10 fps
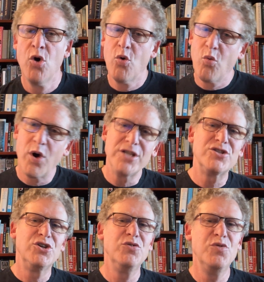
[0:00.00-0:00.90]

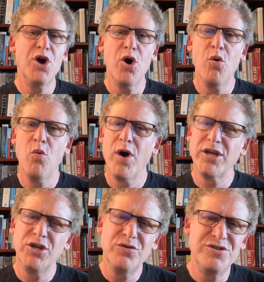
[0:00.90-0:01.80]
Once you know what
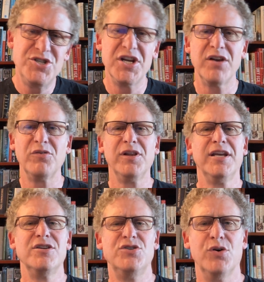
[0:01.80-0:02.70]
you generally
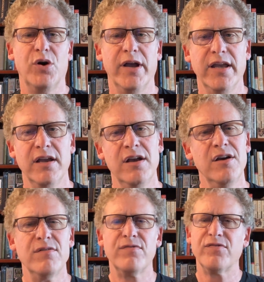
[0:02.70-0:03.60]
enjoy,
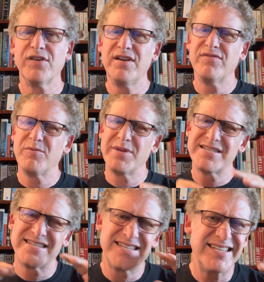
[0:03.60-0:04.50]
free from the
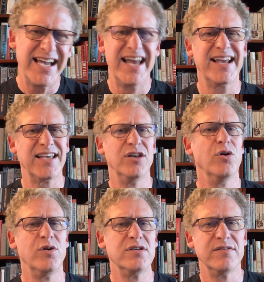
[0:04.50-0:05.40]
static and
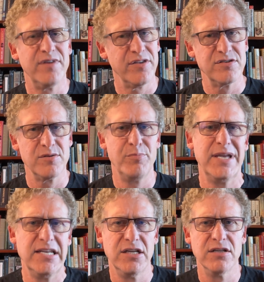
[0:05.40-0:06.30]
noise of others'
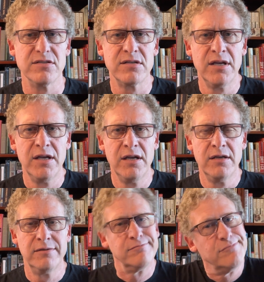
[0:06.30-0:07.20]
opinions,
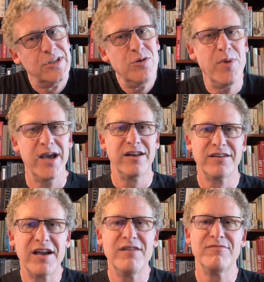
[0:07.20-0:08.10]
you might
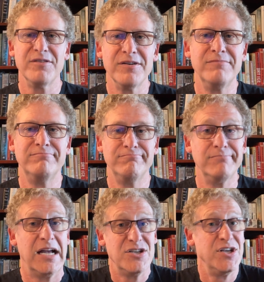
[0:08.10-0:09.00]
uncover
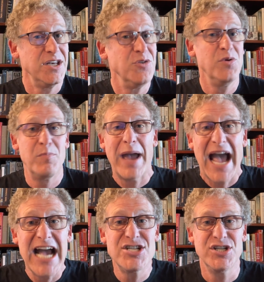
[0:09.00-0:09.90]
a genuine
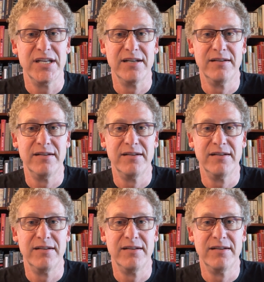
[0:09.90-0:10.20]
passion.